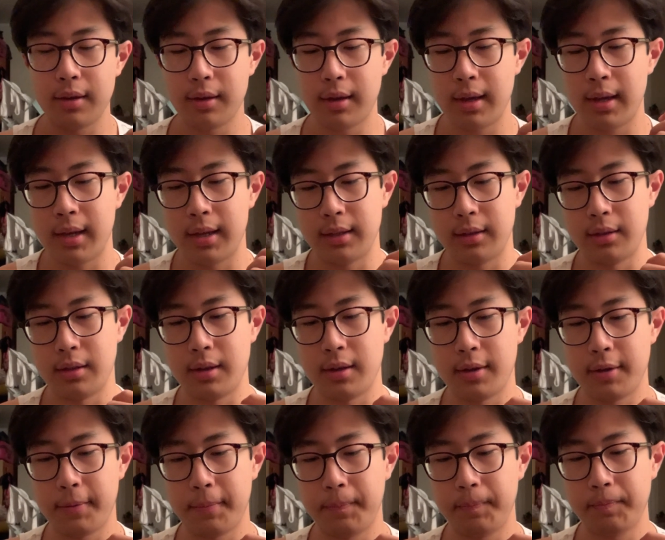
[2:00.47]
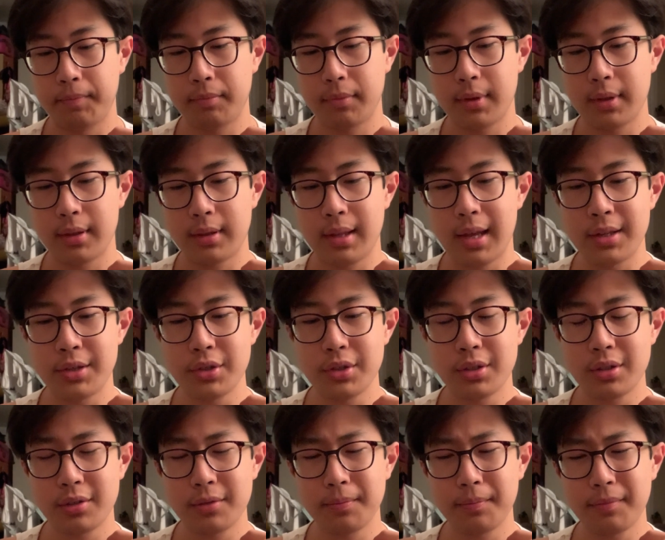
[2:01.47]
And uh, that
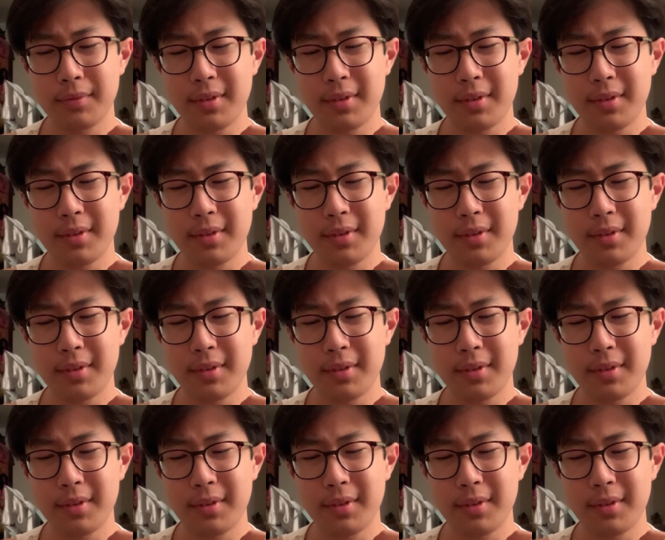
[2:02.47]
just,